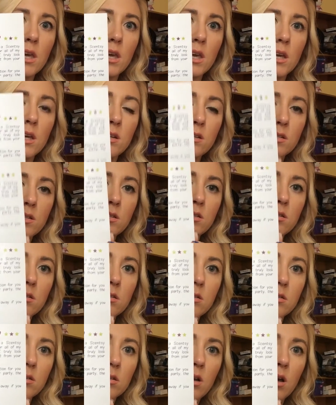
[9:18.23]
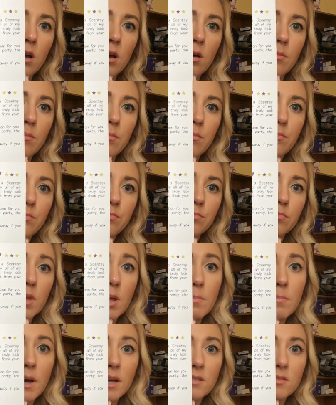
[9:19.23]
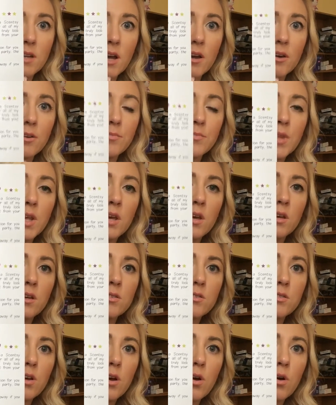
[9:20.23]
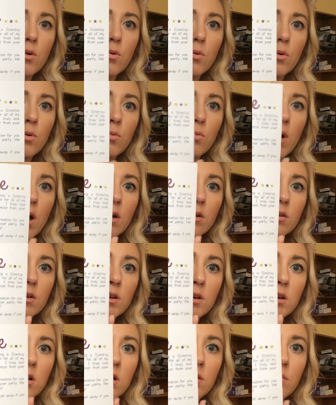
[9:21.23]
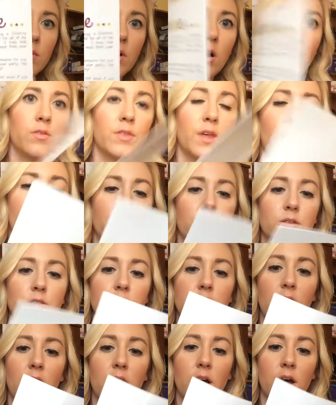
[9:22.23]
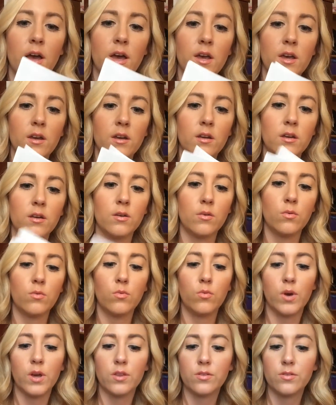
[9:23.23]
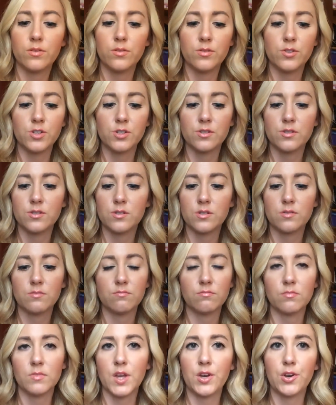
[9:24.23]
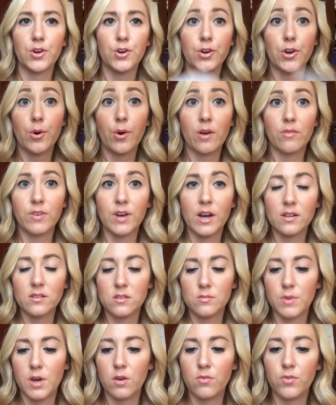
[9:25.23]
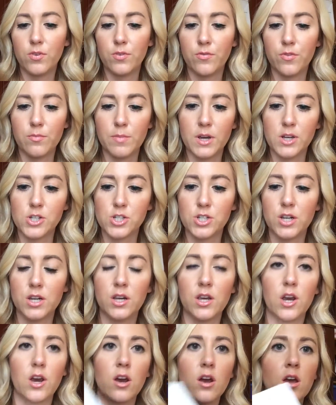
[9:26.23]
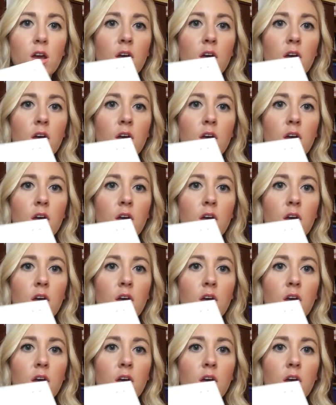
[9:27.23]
it um, my style. So welcome on the outside with just letting her know I've got some helpful information in here.